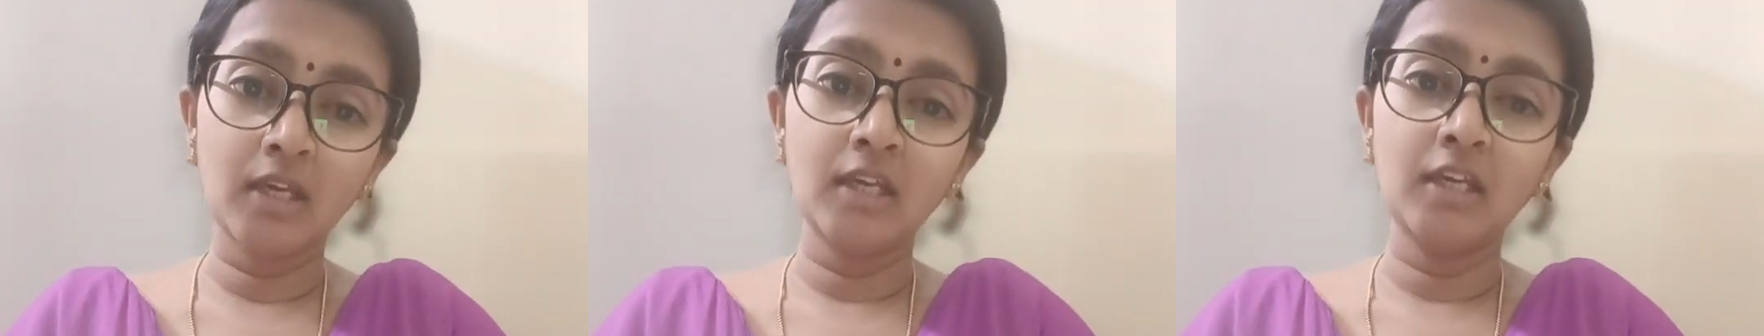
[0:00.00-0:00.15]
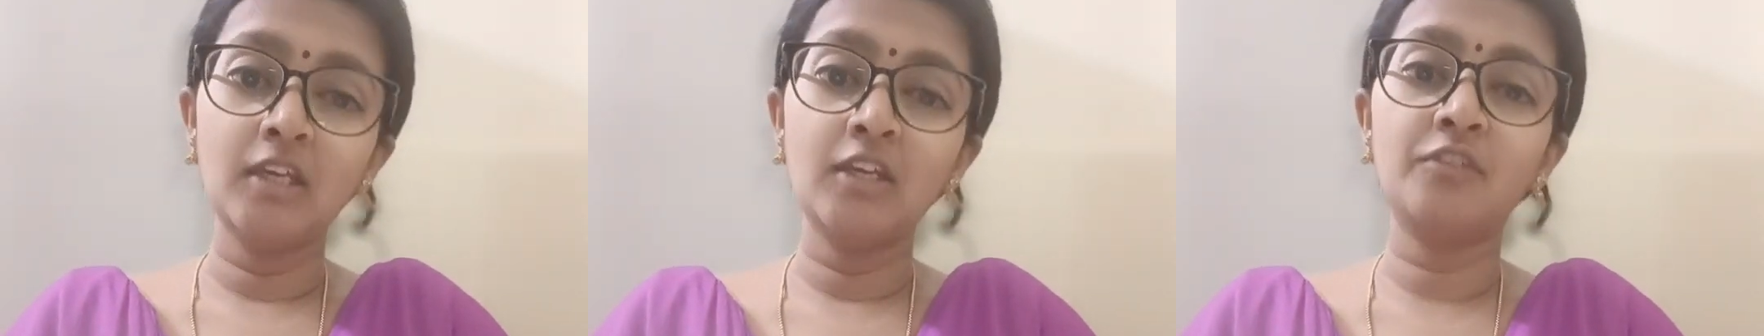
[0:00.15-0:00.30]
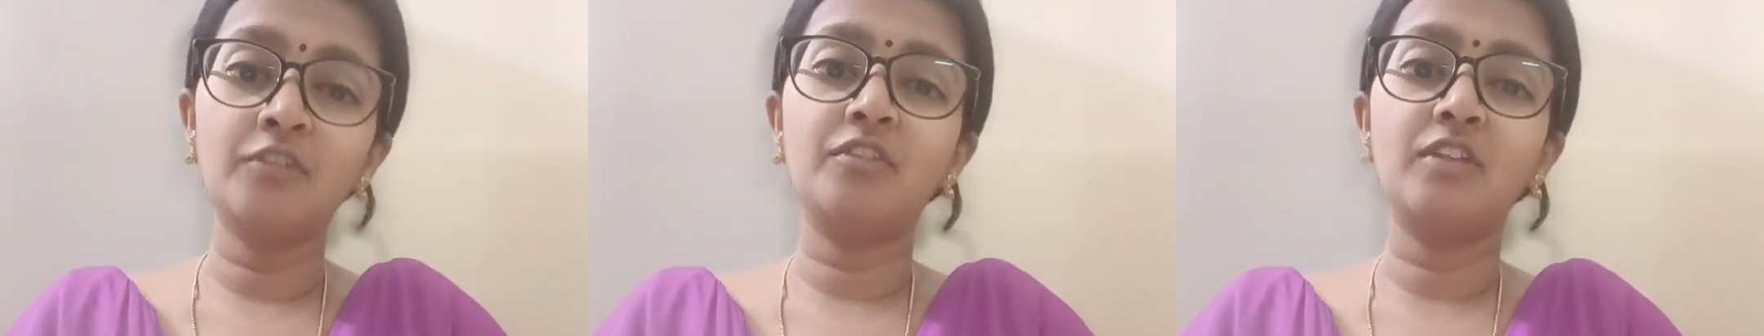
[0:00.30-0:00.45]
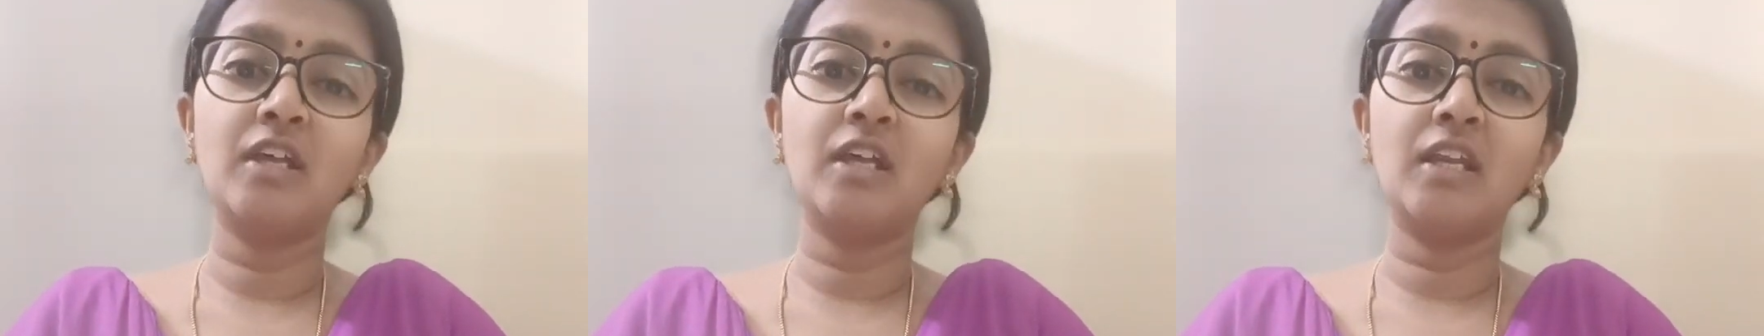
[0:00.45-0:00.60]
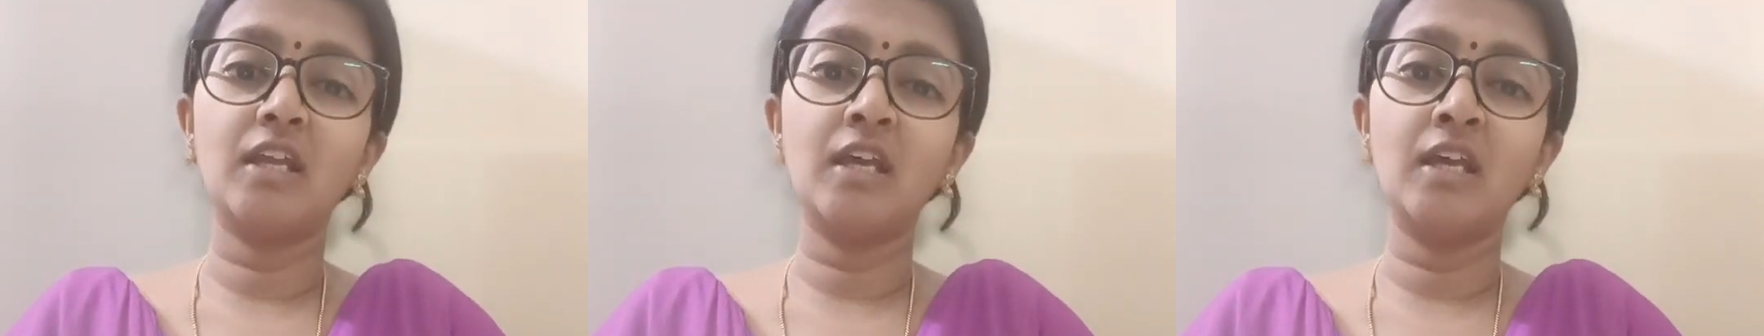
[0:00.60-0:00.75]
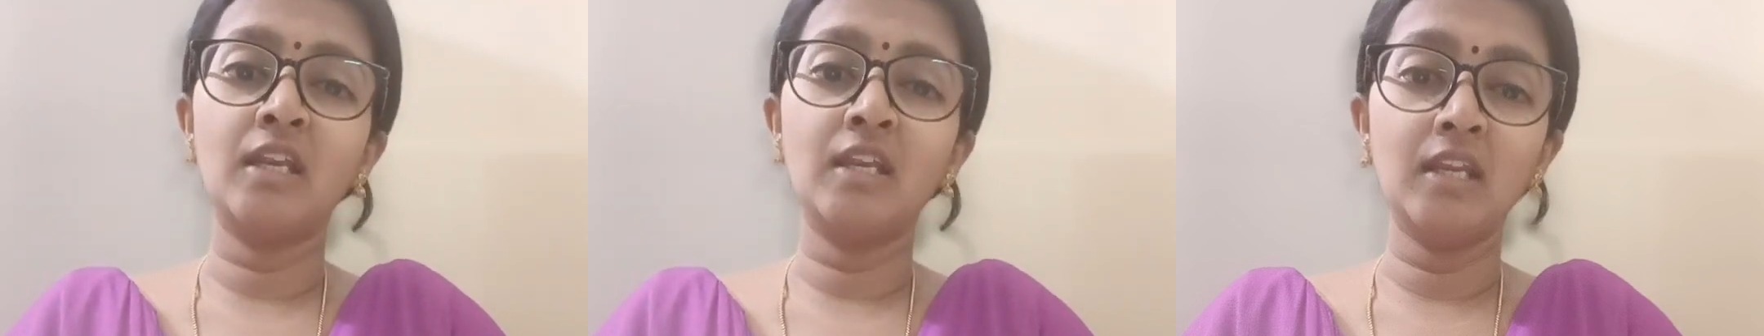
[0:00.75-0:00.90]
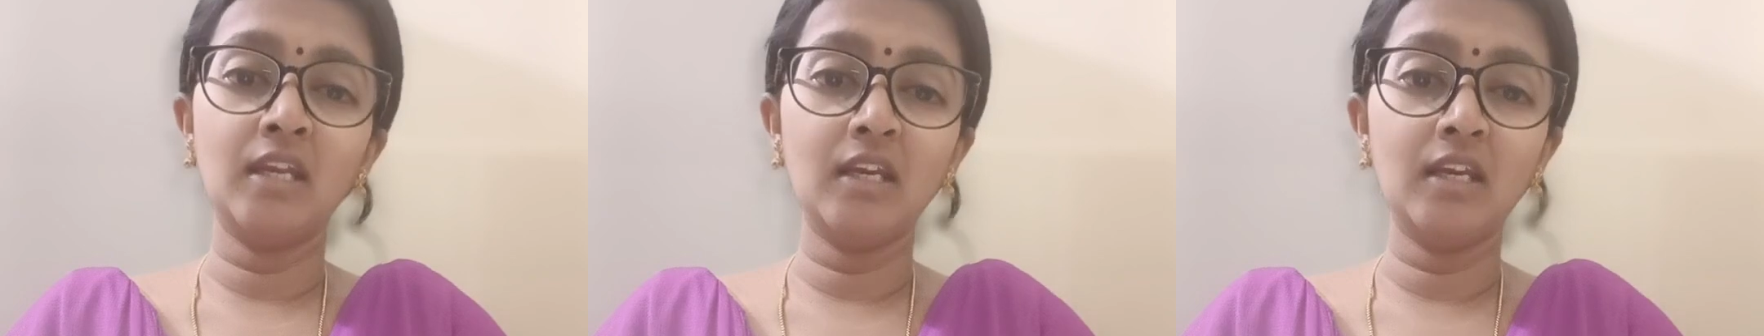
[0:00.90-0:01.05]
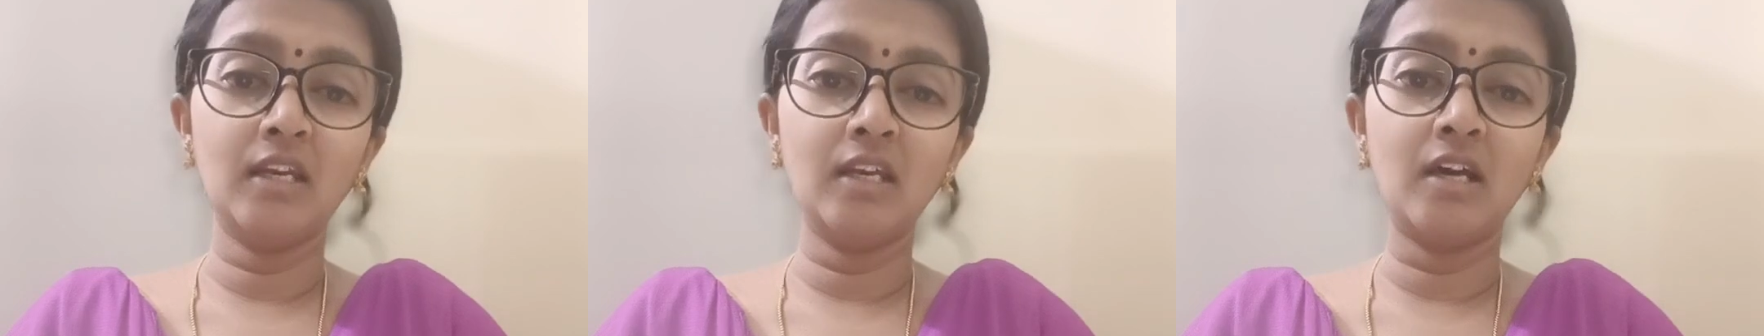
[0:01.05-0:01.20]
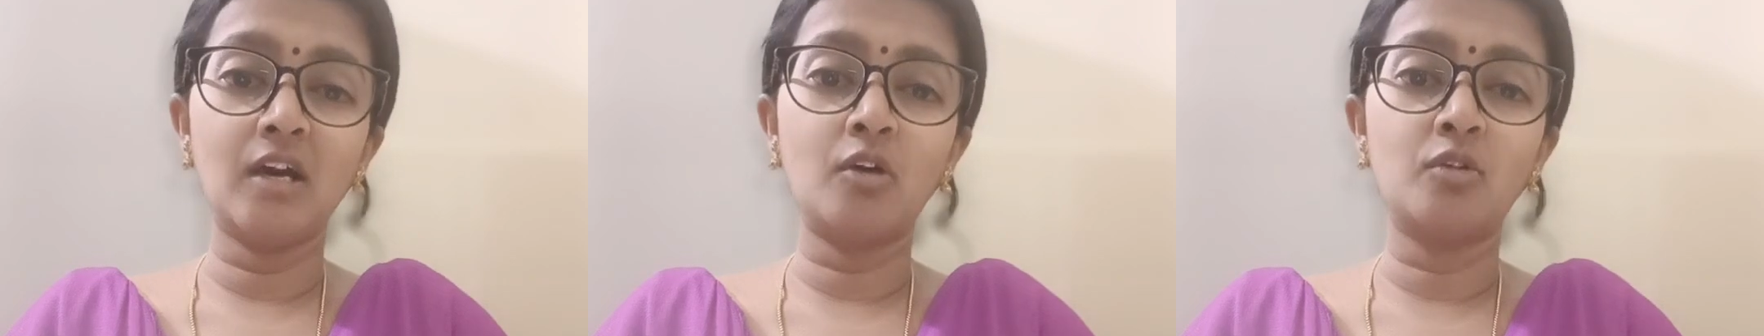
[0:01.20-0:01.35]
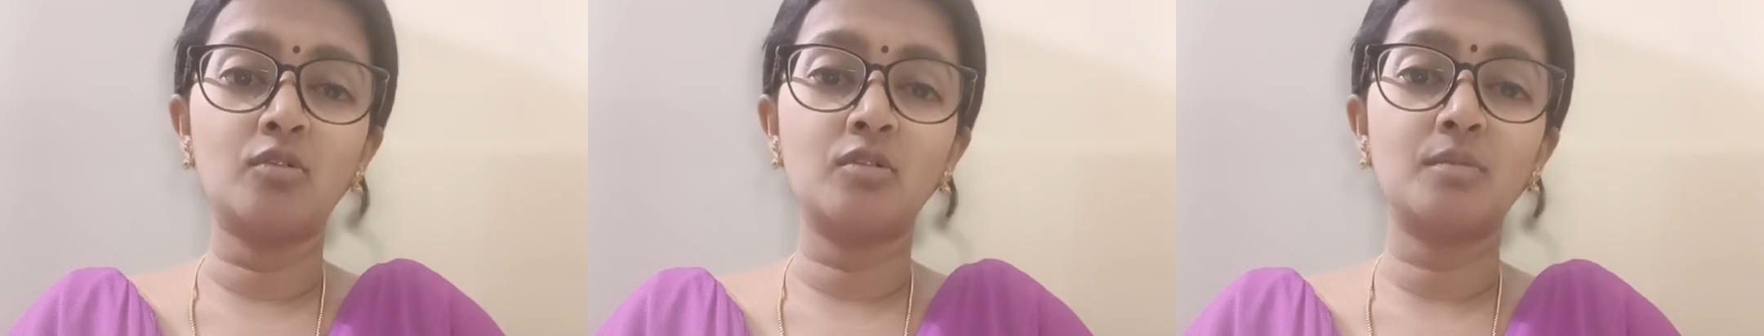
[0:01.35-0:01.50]
If there are any
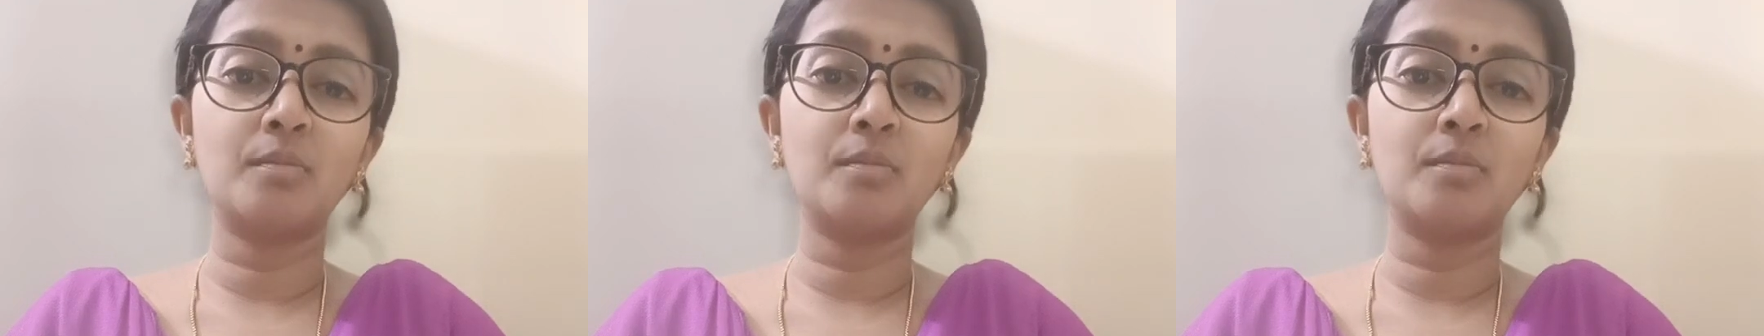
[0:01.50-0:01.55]
doubts,